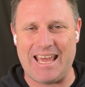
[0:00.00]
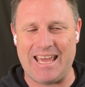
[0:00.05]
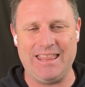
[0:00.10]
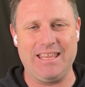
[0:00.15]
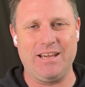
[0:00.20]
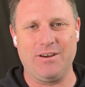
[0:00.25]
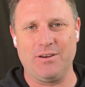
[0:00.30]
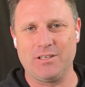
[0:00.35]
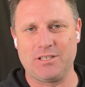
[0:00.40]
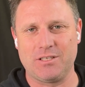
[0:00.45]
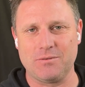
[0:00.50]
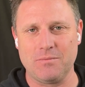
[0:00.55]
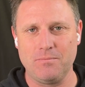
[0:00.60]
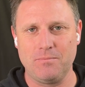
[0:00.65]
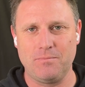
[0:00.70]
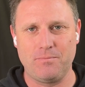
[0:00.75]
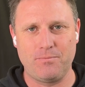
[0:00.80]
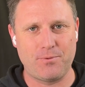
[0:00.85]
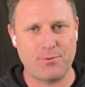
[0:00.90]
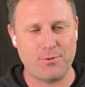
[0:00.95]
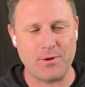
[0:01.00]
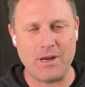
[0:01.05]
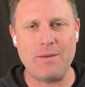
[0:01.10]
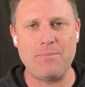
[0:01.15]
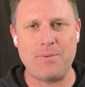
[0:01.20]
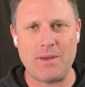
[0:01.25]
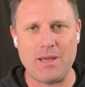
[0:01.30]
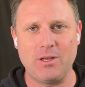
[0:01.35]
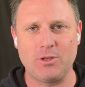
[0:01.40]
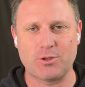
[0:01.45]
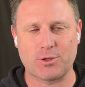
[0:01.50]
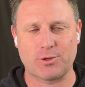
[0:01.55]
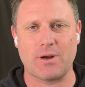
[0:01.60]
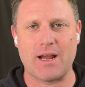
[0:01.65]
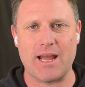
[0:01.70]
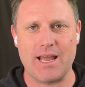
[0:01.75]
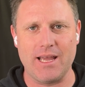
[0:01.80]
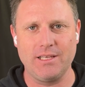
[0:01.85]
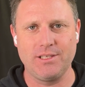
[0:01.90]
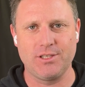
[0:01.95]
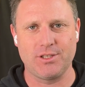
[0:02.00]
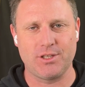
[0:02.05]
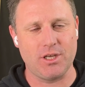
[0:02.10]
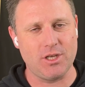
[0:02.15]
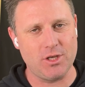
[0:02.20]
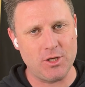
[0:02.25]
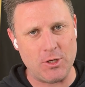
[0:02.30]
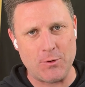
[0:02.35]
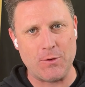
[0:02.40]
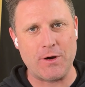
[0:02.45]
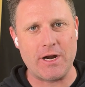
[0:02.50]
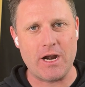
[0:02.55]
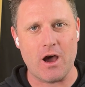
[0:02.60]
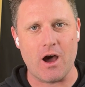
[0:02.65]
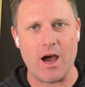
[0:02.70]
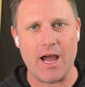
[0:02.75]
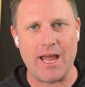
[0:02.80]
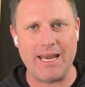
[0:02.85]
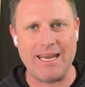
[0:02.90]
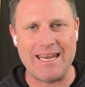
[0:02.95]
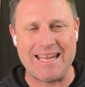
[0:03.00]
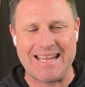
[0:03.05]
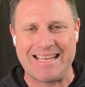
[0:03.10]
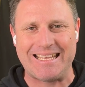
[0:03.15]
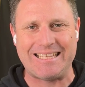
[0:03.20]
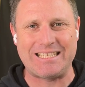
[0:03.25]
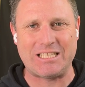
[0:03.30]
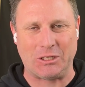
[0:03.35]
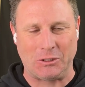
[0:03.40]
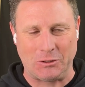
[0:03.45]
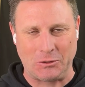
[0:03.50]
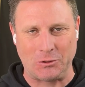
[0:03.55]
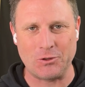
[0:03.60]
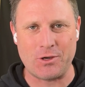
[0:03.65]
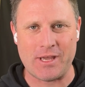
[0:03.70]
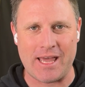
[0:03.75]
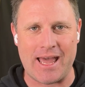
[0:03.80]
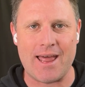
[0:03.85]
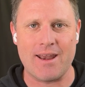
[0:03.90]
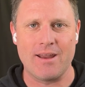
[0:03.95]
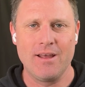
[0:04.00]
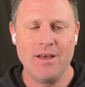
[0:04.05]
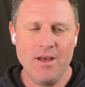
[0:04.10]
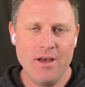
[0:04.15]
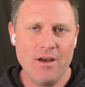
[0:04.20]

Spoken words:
and there are some pretty big trades that you and I need to look at